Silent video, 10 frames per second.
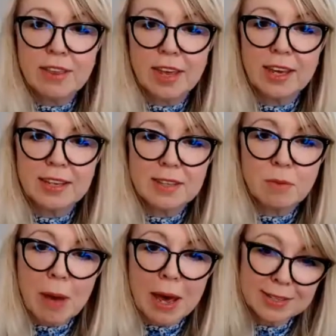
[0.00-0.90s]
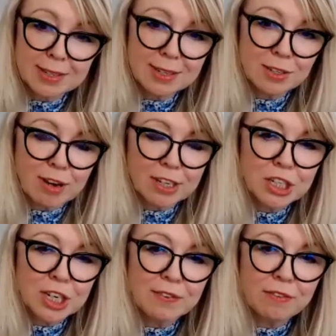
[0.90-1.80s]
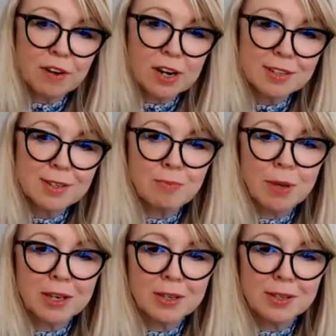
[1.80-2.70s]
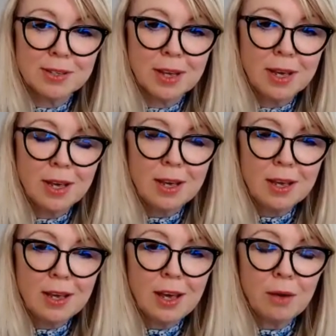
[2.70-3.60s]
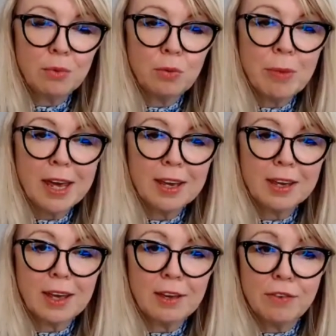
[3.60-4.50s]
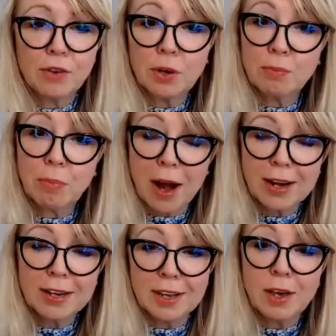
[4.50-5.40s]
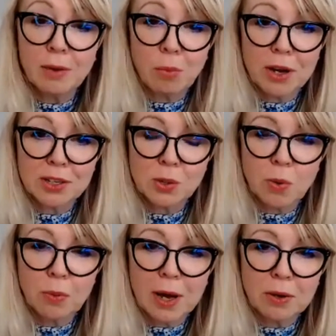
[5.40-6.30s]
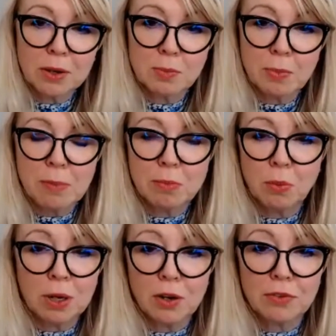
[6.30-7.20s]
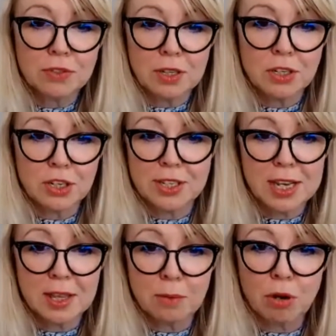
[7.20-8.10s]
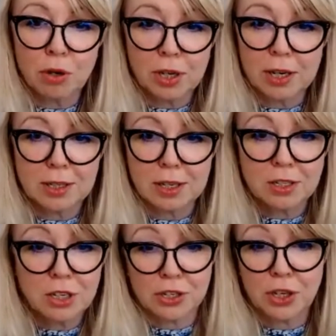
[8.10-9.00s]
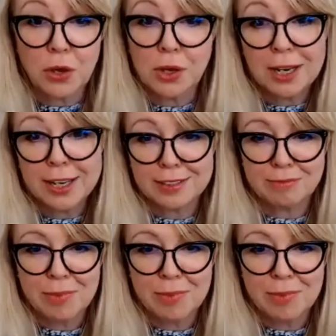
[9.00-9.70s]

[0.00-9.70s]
think it's the best strategy for us, because it will make, if you've got a brand, it works quite well, because people will often just see the product and just Google it.